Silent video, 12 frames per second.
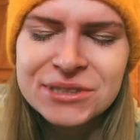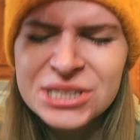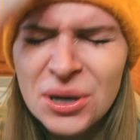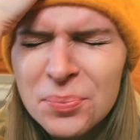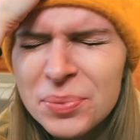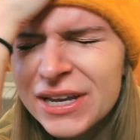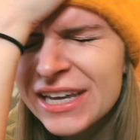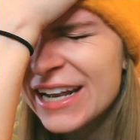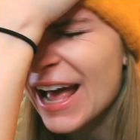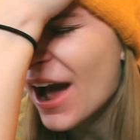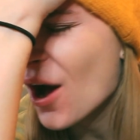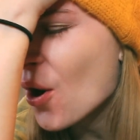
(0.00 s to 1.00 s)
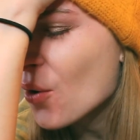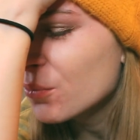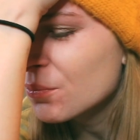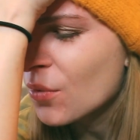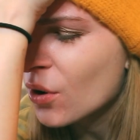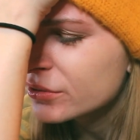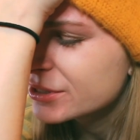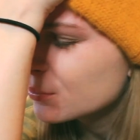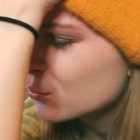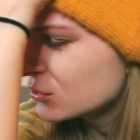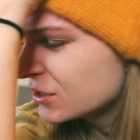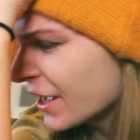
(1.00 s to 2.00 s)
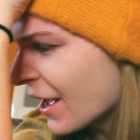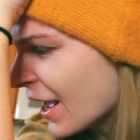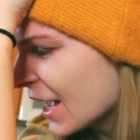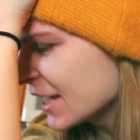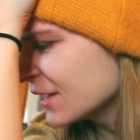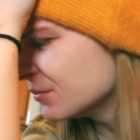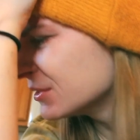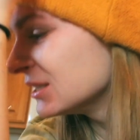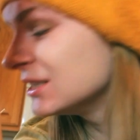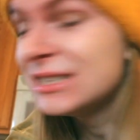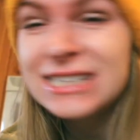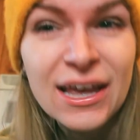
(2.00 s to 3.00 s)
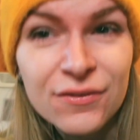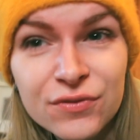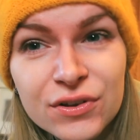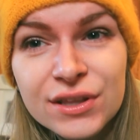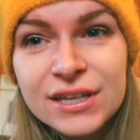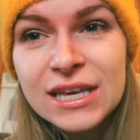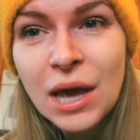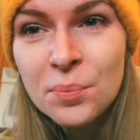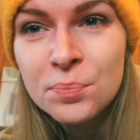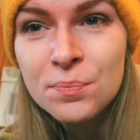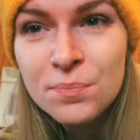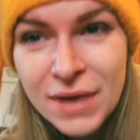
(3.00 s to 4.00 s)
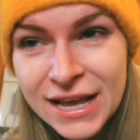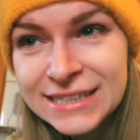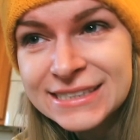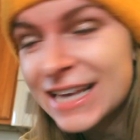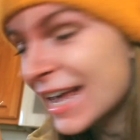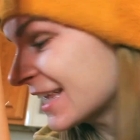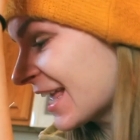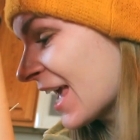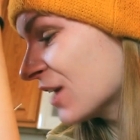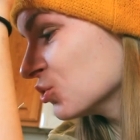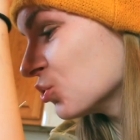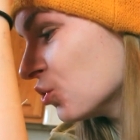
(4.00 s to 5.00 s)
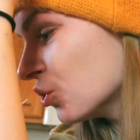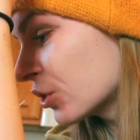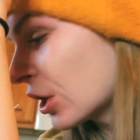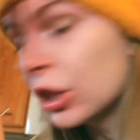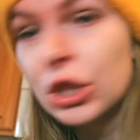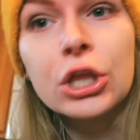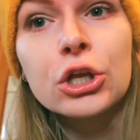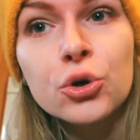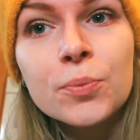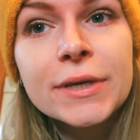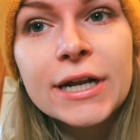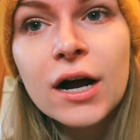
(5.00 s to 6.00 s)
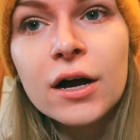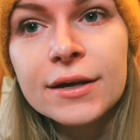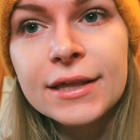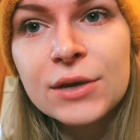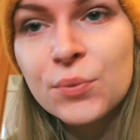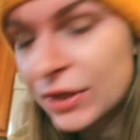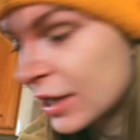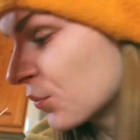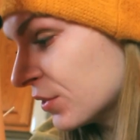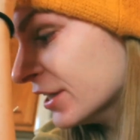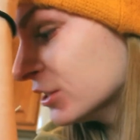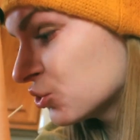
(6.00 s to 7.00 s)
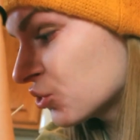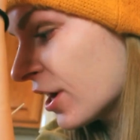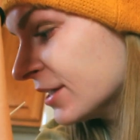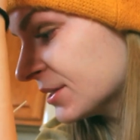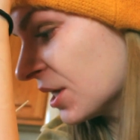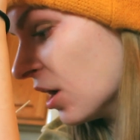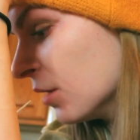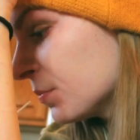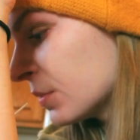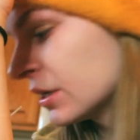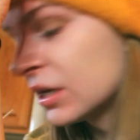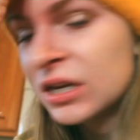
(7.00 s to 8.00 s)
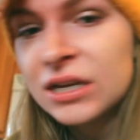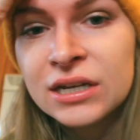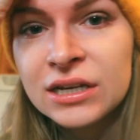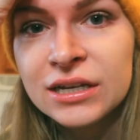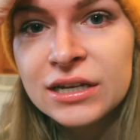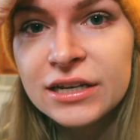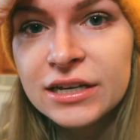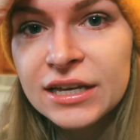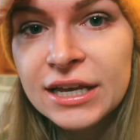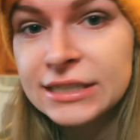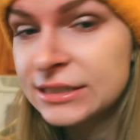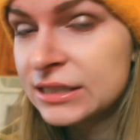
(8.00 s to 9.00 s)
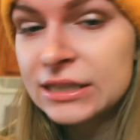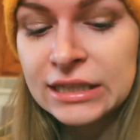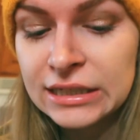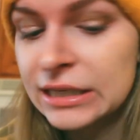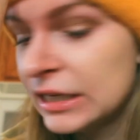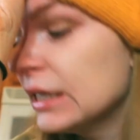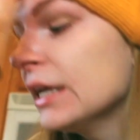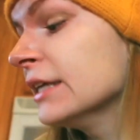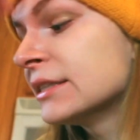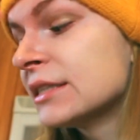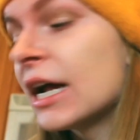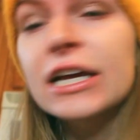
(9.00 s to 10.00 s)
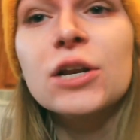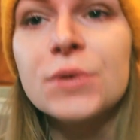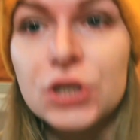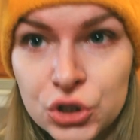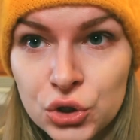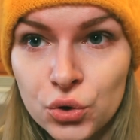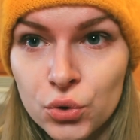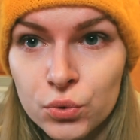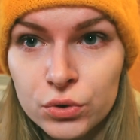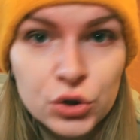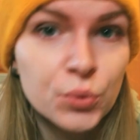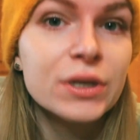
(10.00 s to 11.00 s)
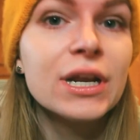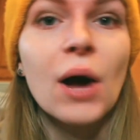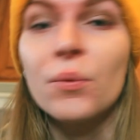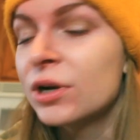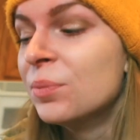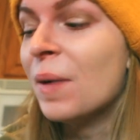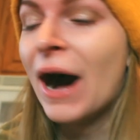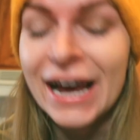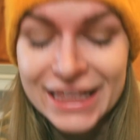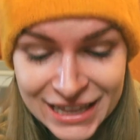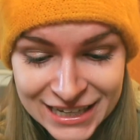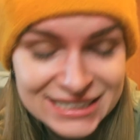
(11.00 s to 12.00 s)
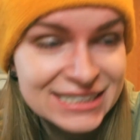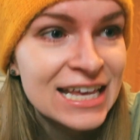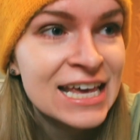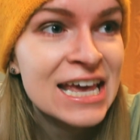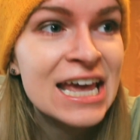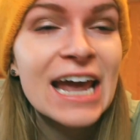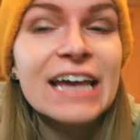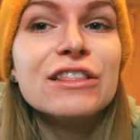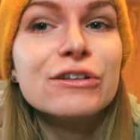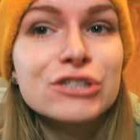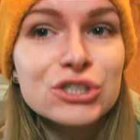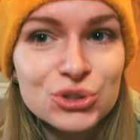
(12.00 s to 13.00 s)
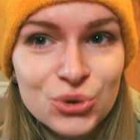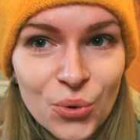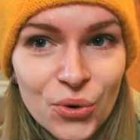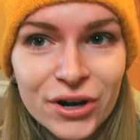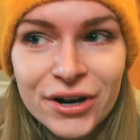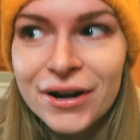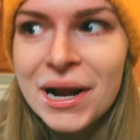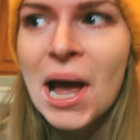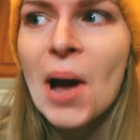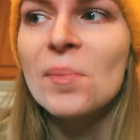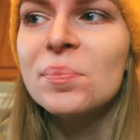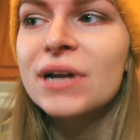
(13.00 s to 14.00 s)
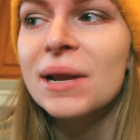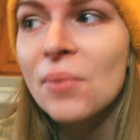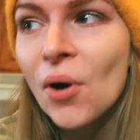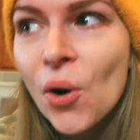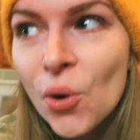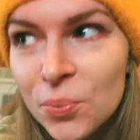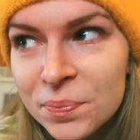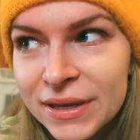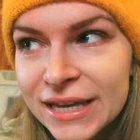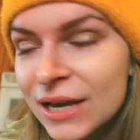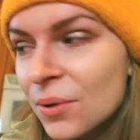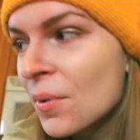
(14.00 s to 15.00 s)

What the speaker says: Dumping it out multiple times definitely makes a candle look a little bit ugly. Like when this dries up, it's not going to be cute. You would not want to buy this in the store, but I'm hoping